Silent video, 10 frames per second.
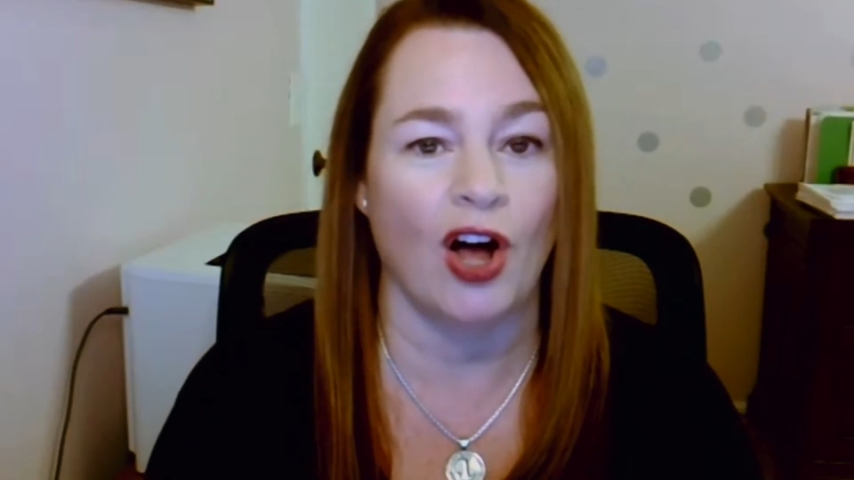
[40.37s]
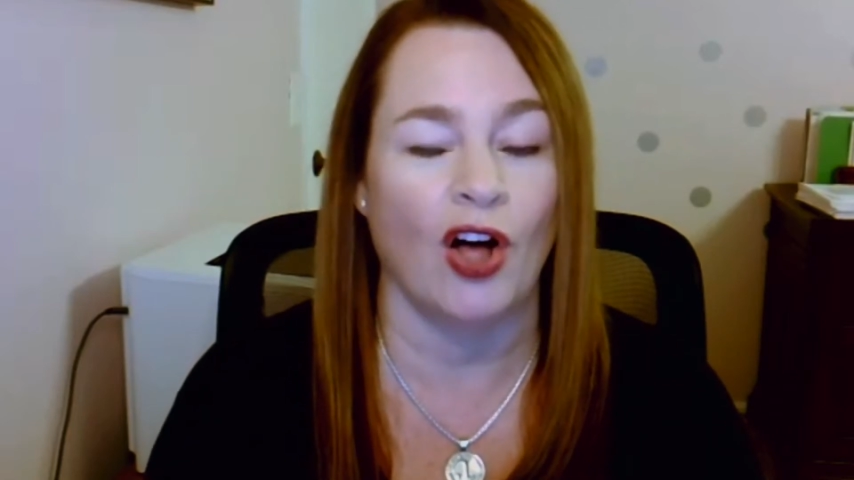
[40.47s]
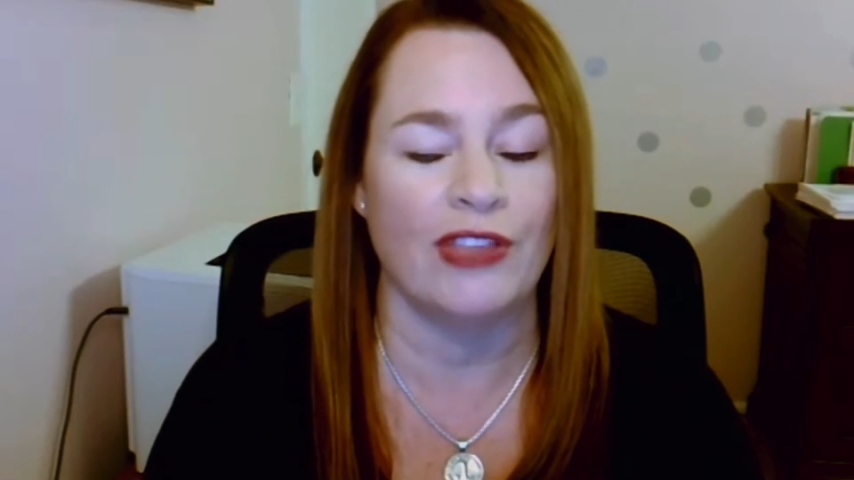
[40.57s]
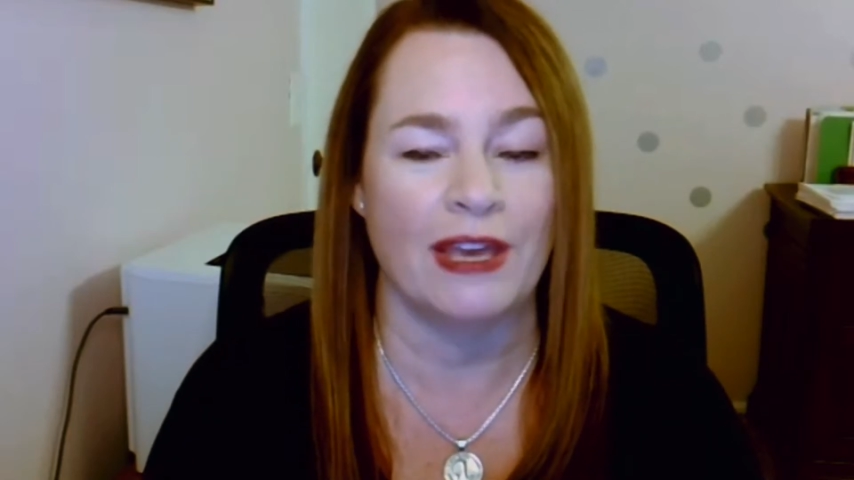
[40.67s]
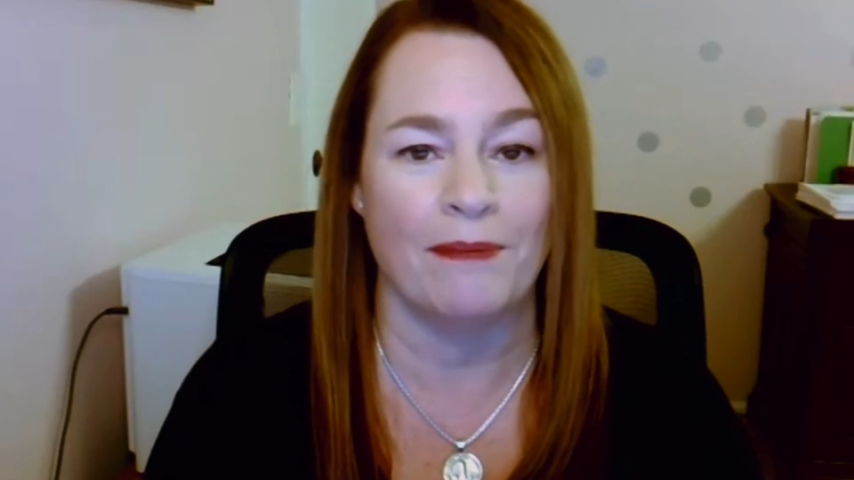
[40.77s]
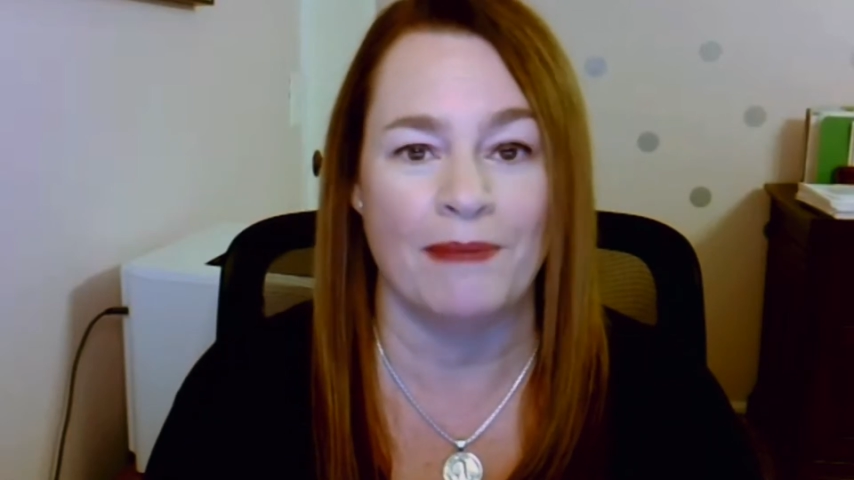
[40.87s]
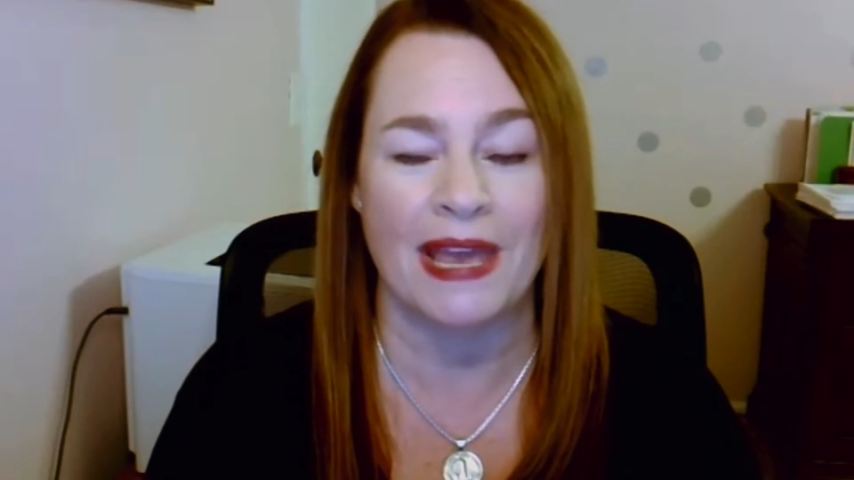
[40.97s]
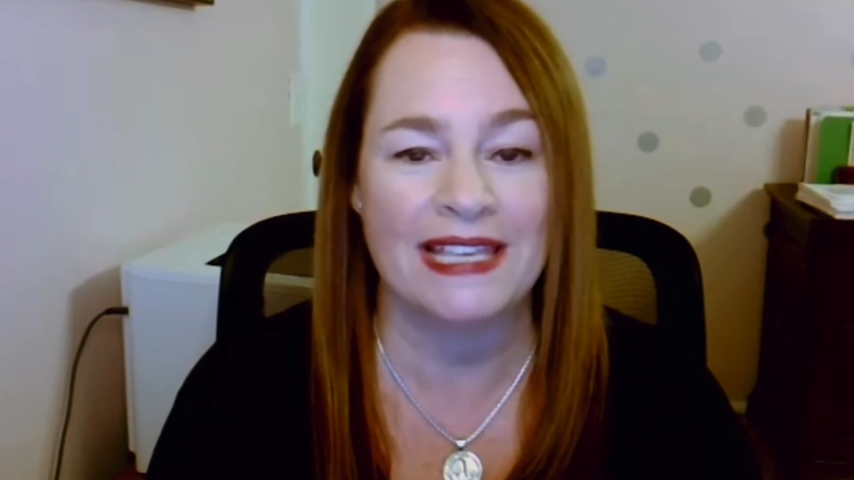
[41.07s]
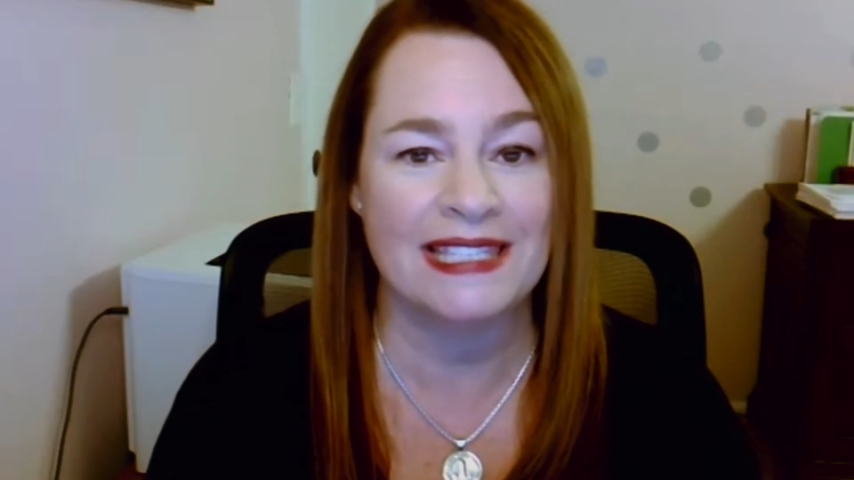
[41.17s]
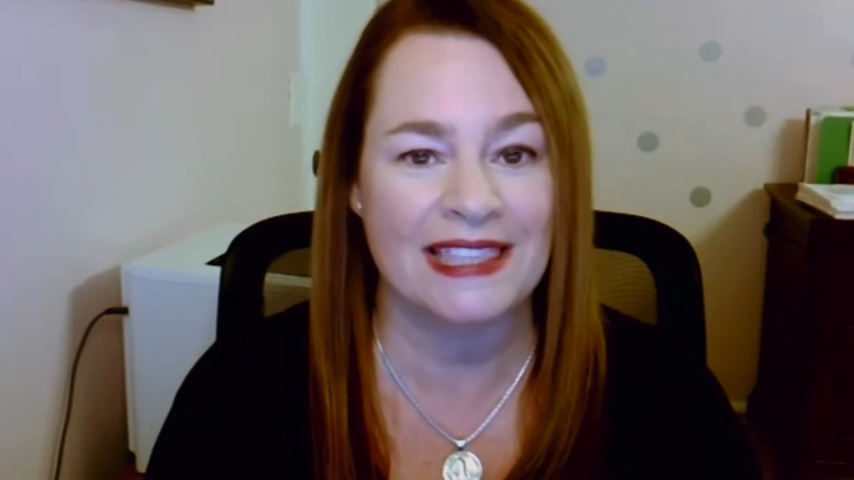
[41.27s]
all the
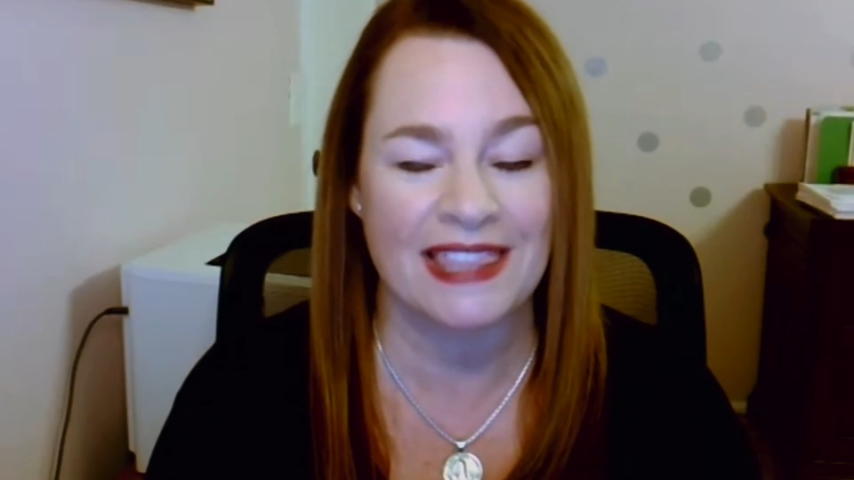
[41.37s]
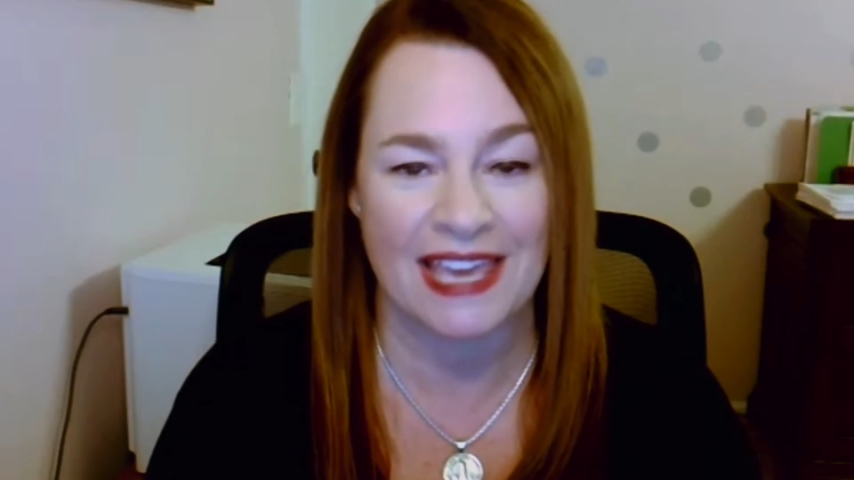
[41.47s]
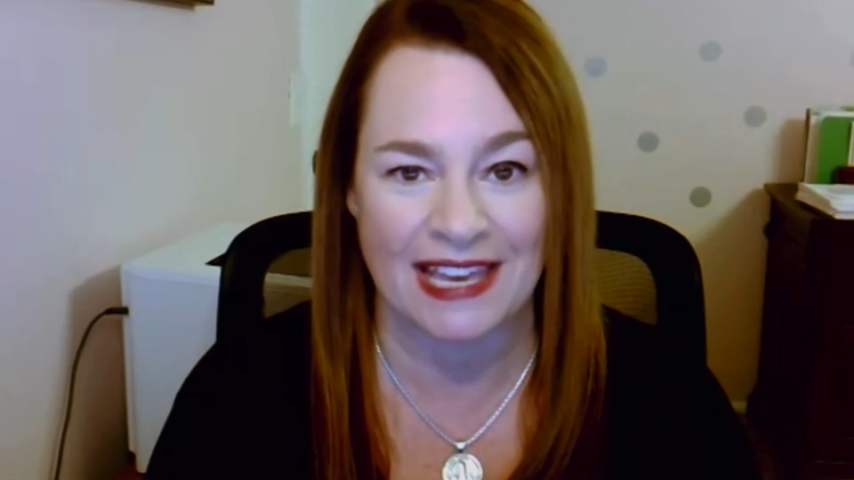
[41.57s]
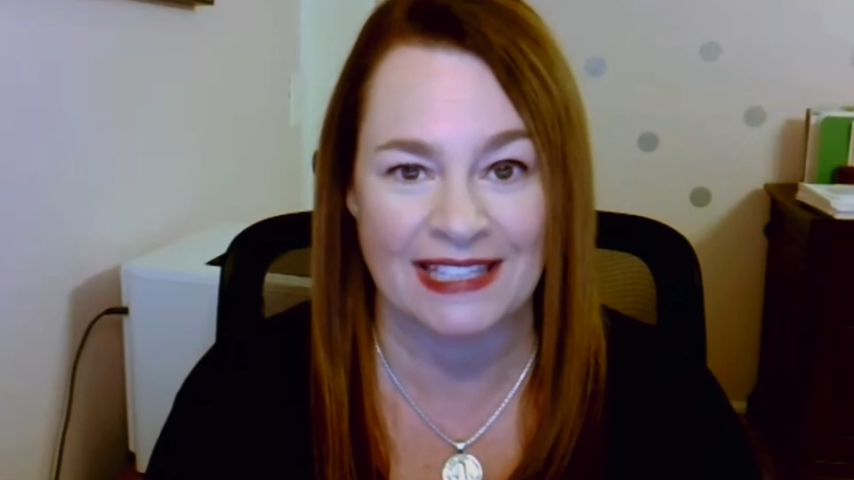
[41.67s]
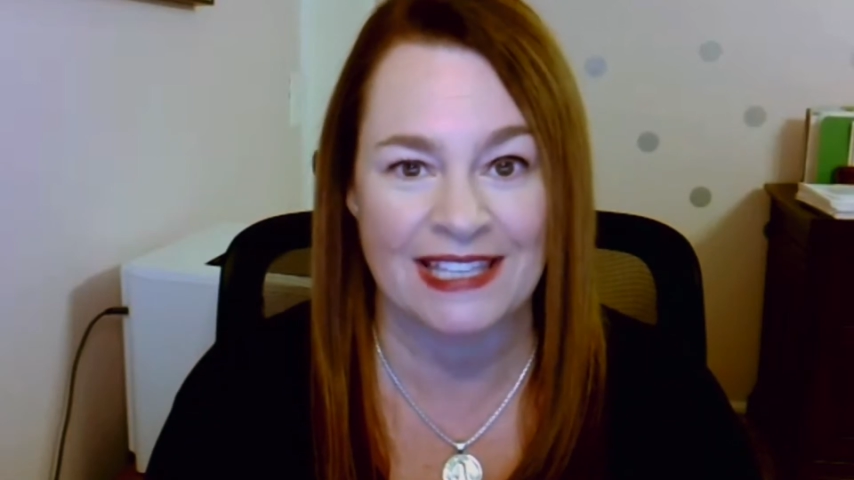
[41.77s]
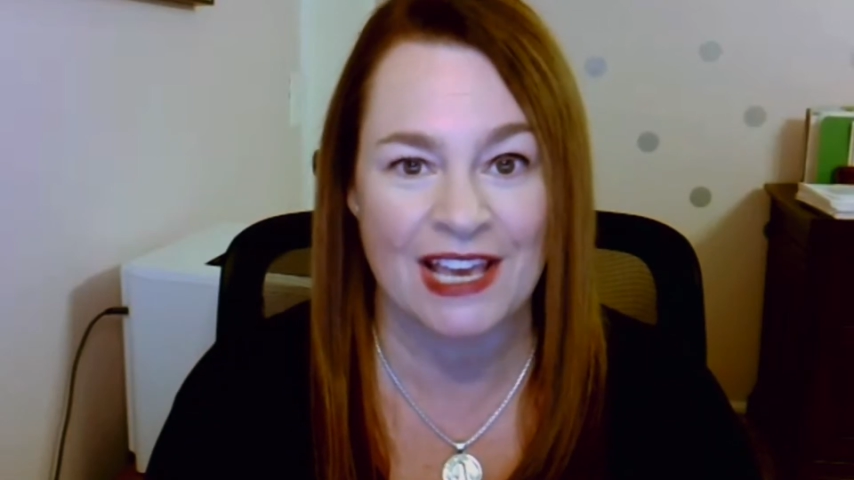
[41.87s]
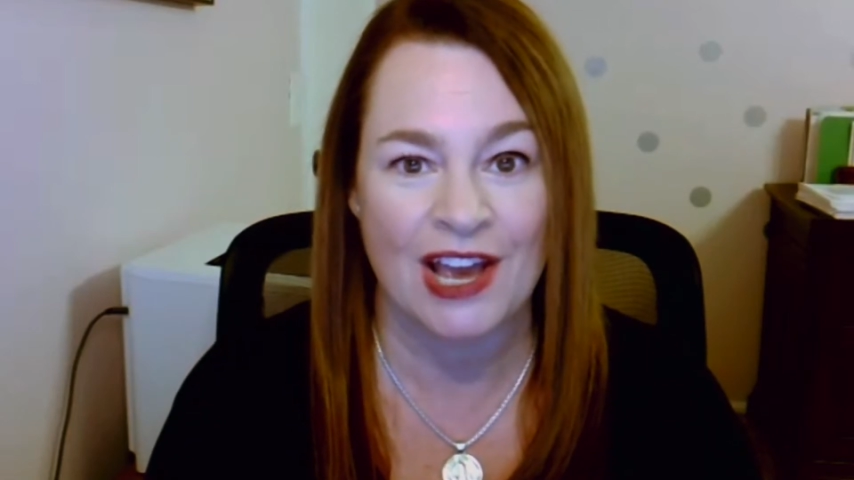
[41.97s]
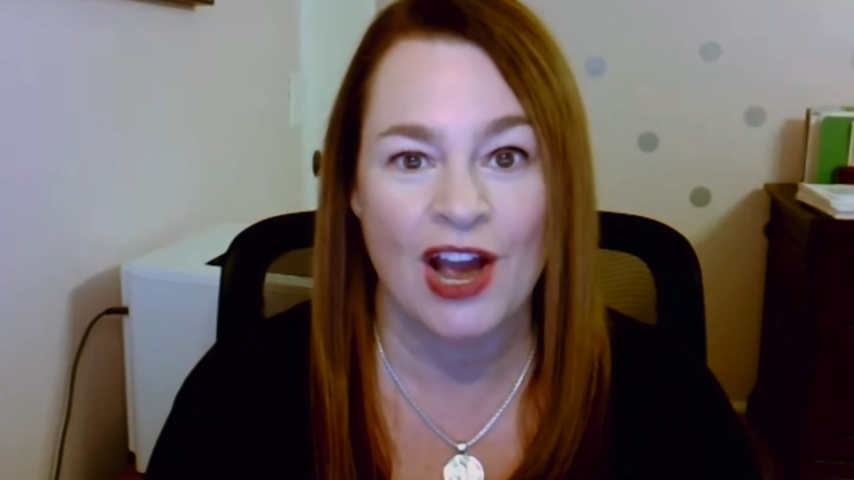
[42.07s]
amazing things